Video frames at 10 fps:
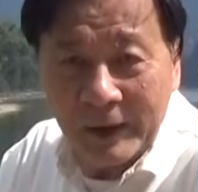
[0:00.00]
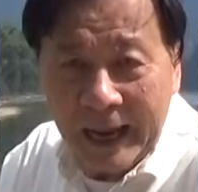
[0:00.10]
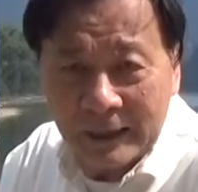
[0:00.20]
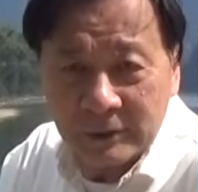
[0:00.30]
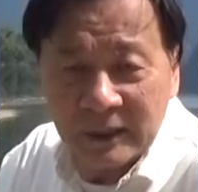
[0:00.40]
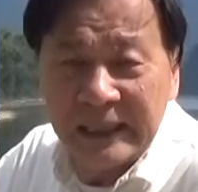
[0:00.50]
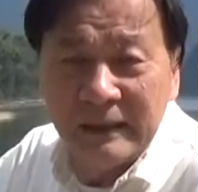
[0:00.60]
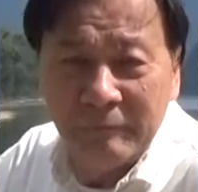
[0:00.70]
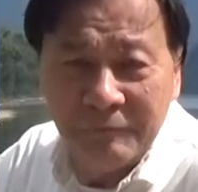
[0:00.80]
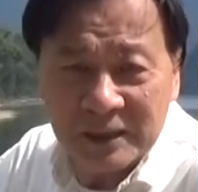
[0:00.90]
action.
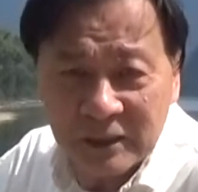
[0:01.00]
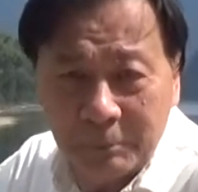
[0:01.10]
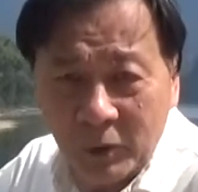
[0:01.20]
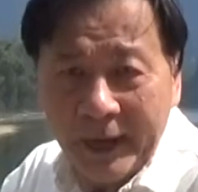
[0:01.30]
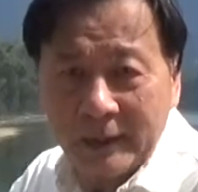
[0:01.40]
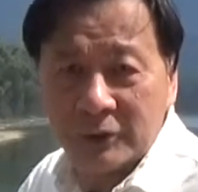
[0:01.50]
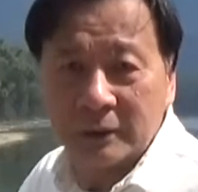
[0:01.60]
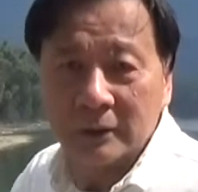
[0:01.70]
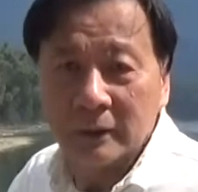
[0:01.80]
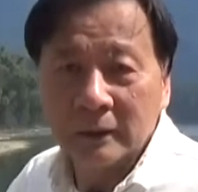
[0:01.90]
Invisible
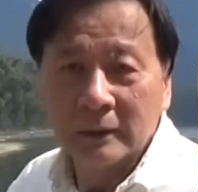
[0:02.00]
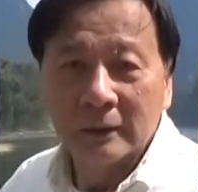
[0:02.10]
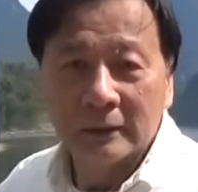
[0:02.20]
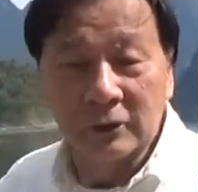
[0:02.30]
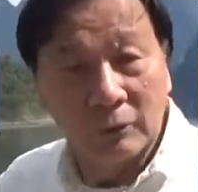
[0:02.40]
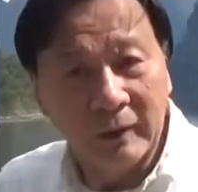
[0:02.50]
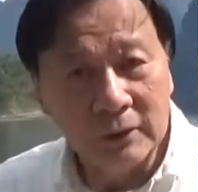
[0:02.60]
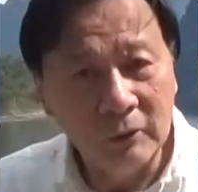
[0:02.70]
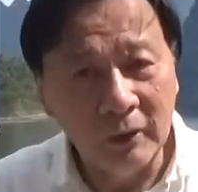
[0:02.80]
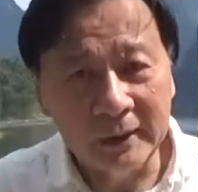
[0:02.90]
action. So when
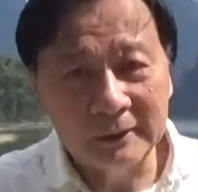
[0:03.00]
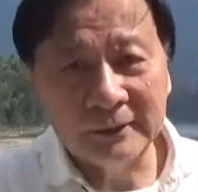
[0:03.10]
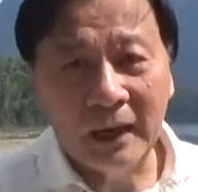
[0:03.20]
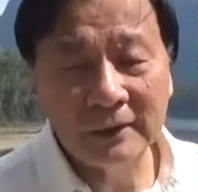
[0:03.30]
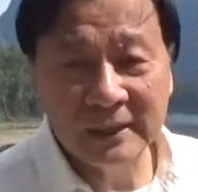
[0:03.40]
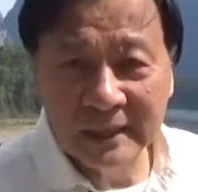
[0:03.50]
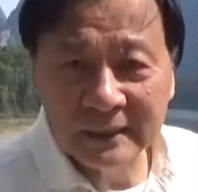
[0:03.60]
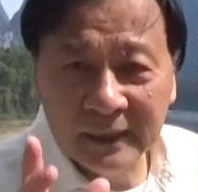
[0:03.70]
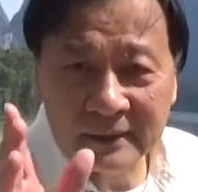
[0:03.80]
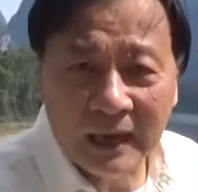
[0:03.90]
you look at the Tao Te Ching,
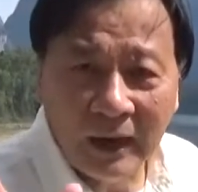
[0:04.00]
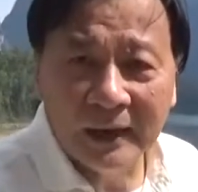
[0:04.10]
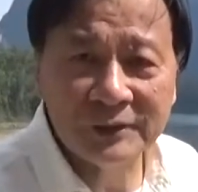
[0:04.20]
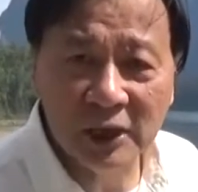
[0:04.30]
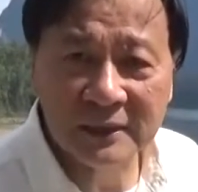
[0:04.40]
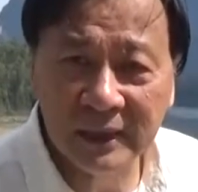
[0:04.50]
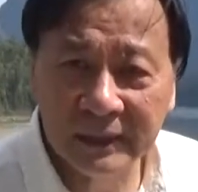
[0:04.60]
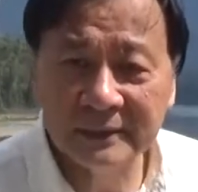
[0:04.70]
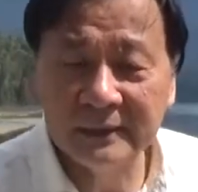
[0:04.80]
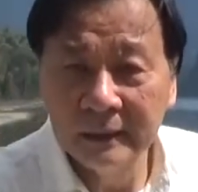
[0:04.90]
that's how I
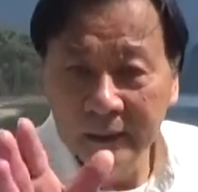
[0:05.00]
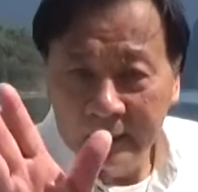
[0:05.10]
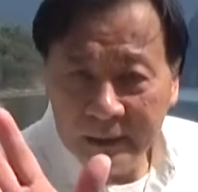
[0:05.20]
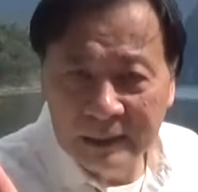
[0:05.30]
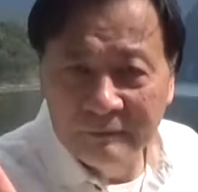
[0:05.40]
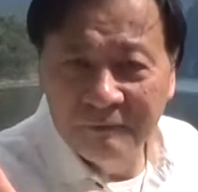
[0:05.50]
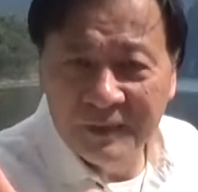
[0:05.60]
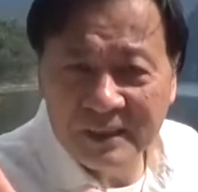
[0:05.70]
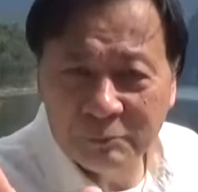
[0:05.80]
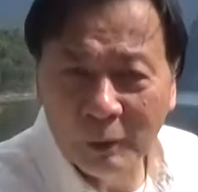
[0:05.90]
translate it.
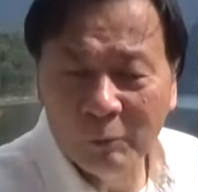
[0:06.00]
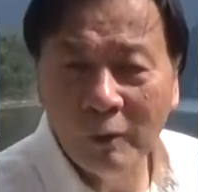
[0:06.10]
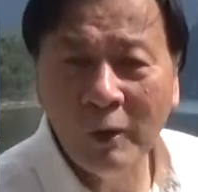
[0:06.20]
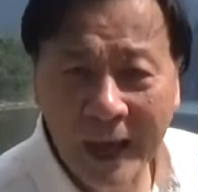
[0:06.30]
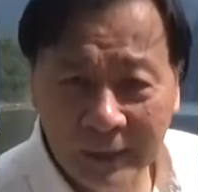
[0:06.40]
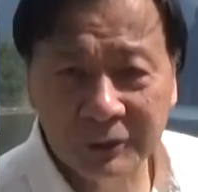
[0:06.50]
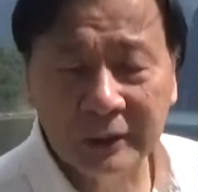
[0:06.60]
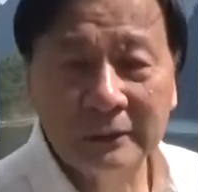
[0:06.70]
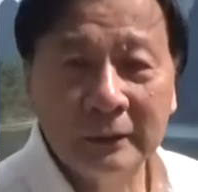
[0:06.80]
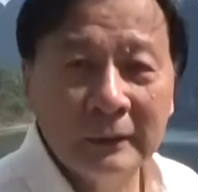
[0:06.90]
Invisible
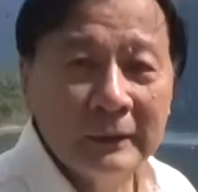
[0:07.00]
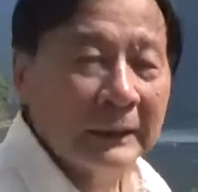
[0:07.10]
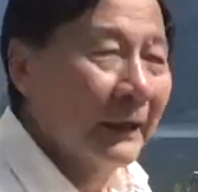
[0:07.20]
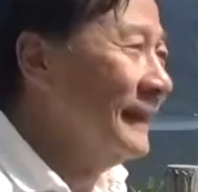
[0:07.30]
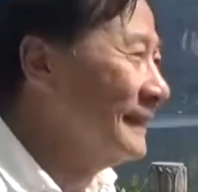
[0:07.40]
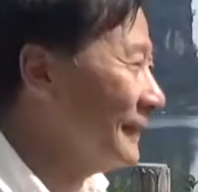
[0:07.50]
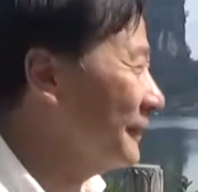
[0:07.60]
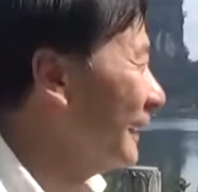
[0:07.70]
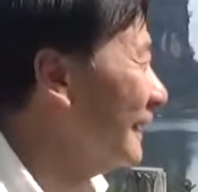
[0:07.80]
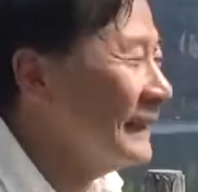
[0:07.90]
action.
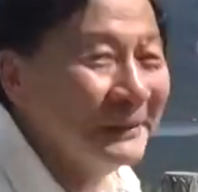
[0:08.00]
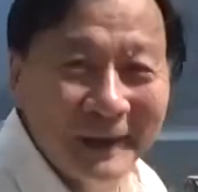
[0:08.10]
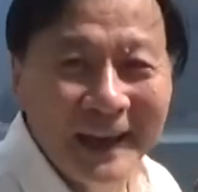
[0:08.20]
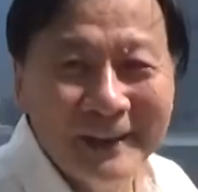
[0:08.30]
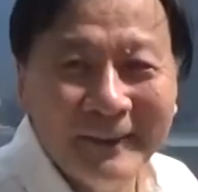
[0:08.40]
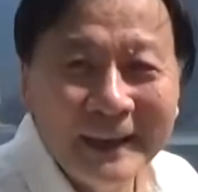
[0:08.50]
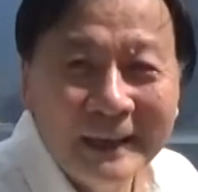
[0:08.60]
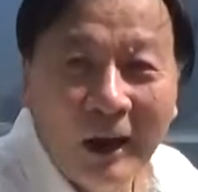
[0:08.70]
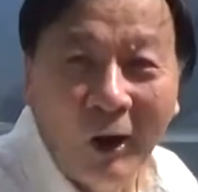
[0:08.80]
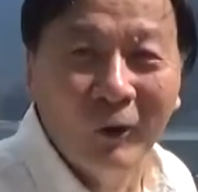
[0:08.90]
But anyway,
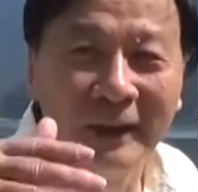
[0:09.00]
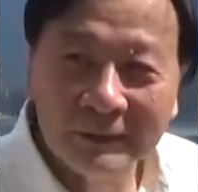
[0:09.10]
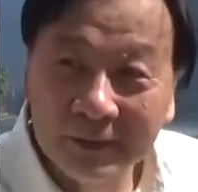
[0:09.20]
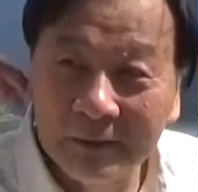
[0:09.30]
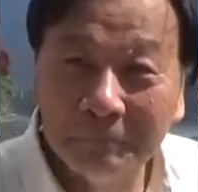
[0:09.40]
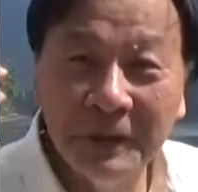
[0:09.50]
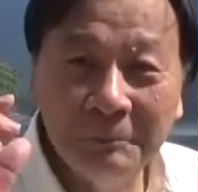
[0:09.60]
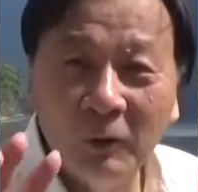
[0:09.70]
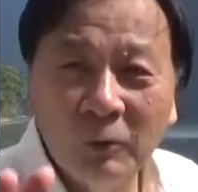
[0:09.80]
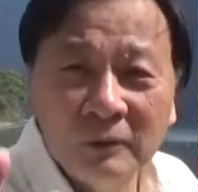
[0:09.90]
only the
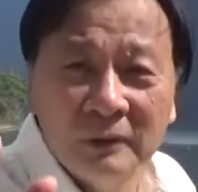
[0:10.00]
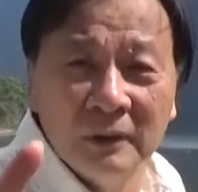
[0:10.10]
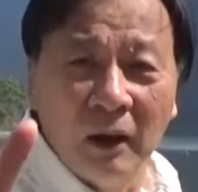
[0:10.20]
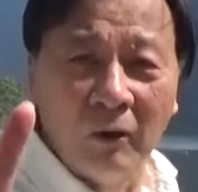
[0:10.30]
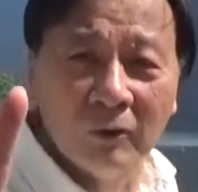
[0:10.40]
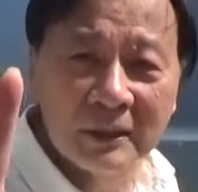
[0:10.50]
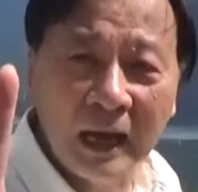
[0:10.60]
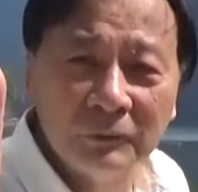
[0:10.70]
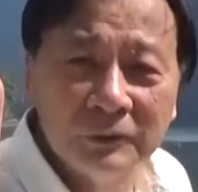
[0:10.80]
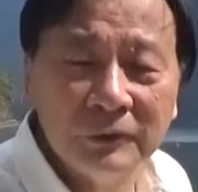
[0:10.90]
people who knows
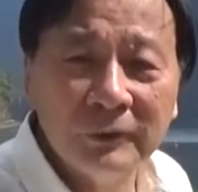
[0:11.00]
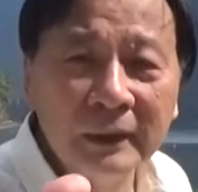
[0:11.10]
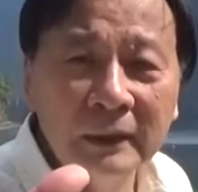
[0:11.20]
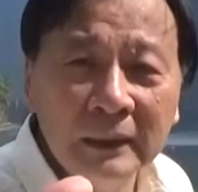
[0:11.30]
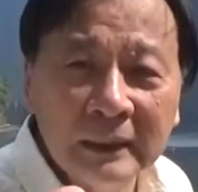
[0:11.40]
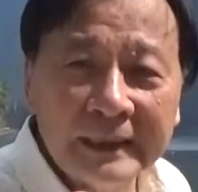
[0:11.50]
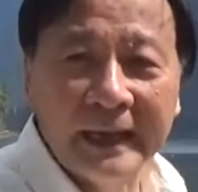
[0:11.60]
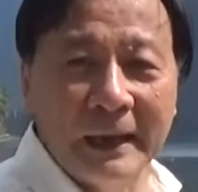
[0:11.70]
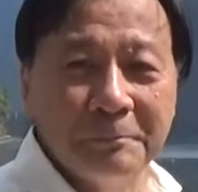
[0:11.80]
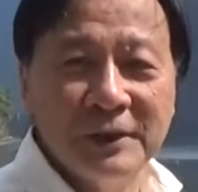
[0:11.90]
how to do it
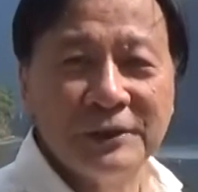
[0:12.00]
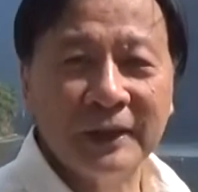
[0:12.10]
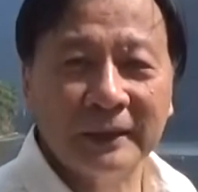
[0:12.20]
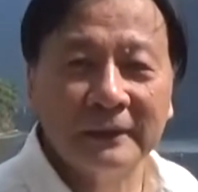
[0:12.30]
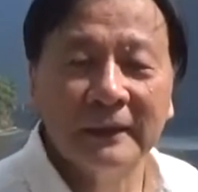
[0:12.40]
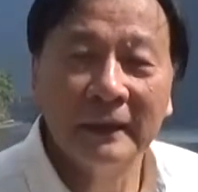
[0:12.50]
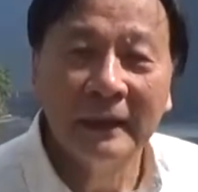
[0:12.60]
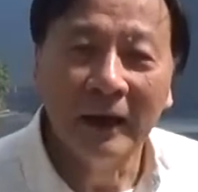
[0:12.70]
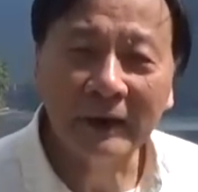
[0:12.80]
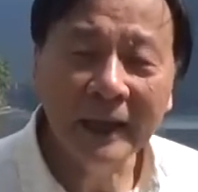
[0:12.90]
can appreciate.
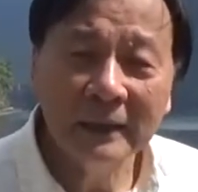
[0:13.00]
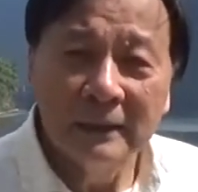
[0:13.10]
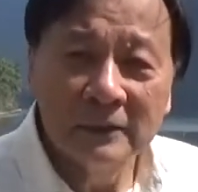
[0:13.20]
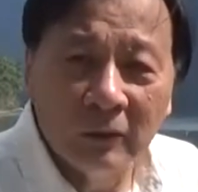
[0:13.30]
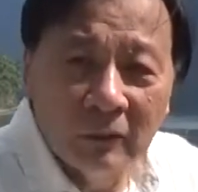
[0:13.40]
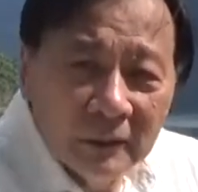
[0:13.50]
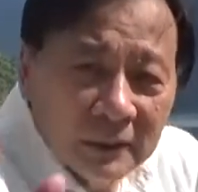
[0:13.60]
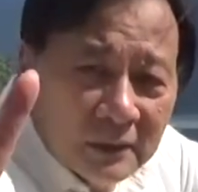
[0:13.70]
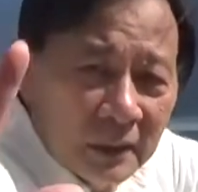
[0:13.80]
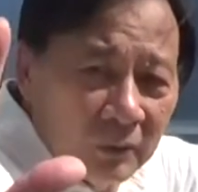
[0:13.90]
Okay, so
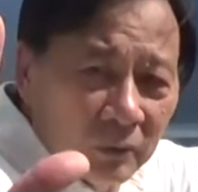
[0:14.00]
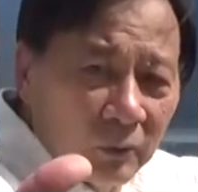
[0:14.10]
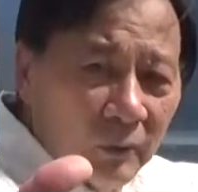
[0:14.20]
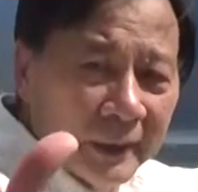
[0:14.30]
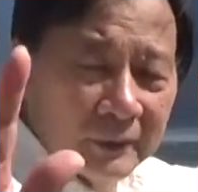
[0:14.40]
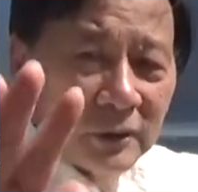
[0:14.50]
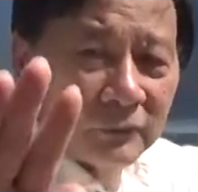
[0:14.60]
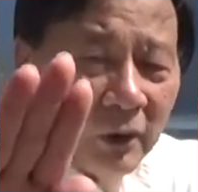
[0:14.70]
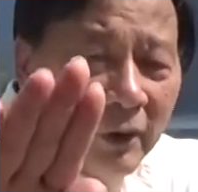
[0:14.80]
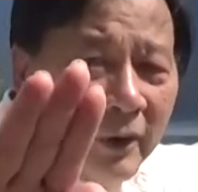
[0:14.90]
it's Wu Wei. So
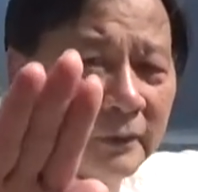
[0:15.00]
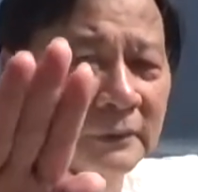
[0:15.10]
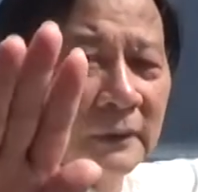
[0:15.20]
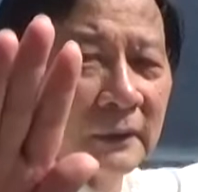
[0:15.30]
turn,